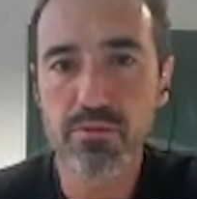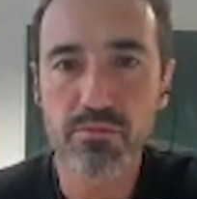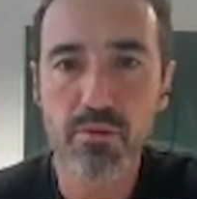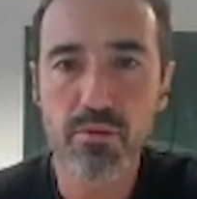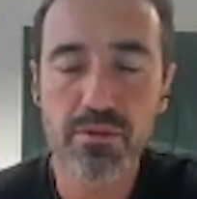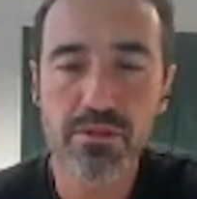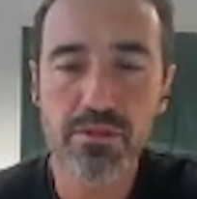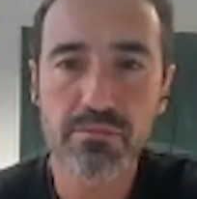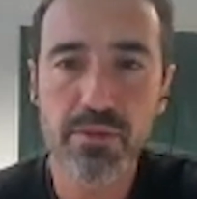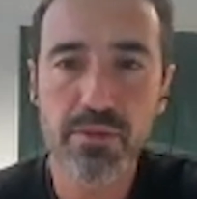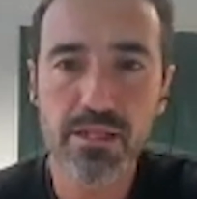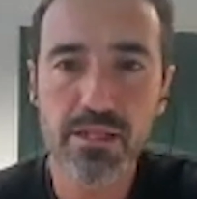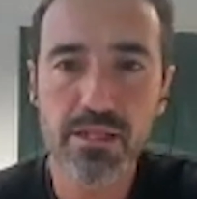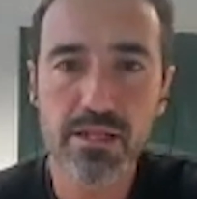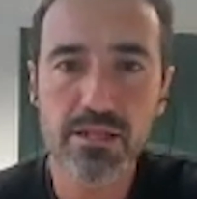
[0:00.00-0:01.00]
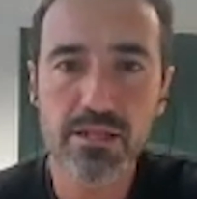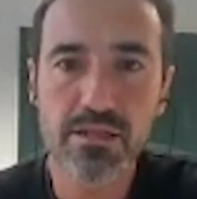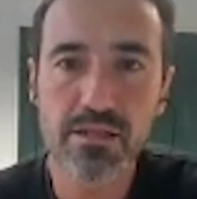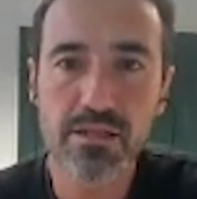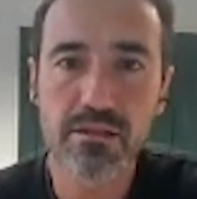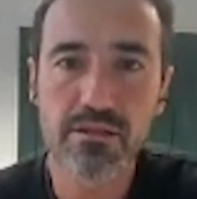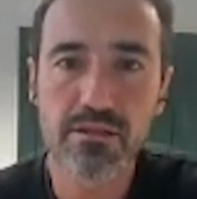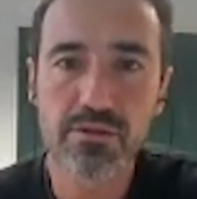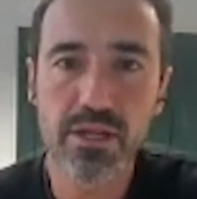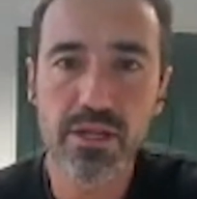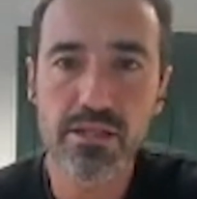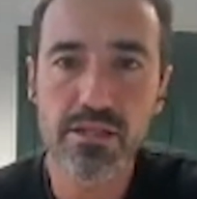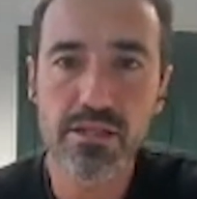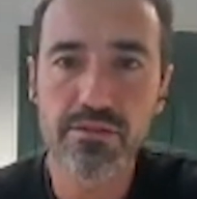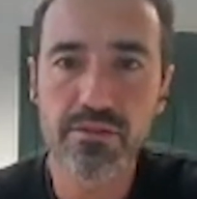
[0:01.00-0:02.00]
moments make sense, you
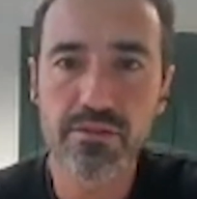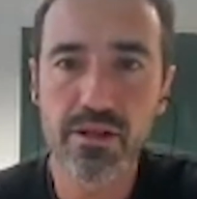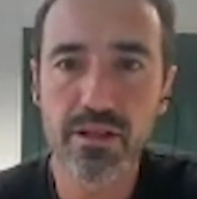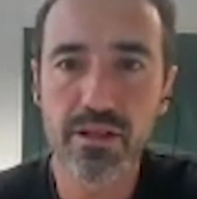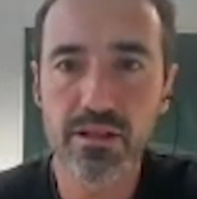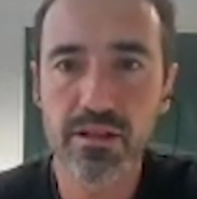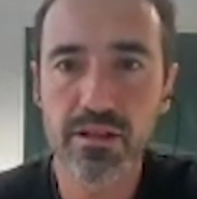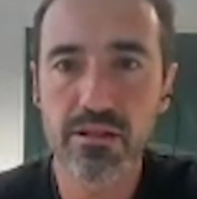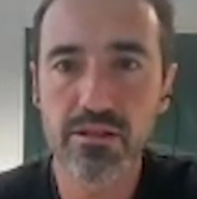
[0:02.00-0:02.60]
can define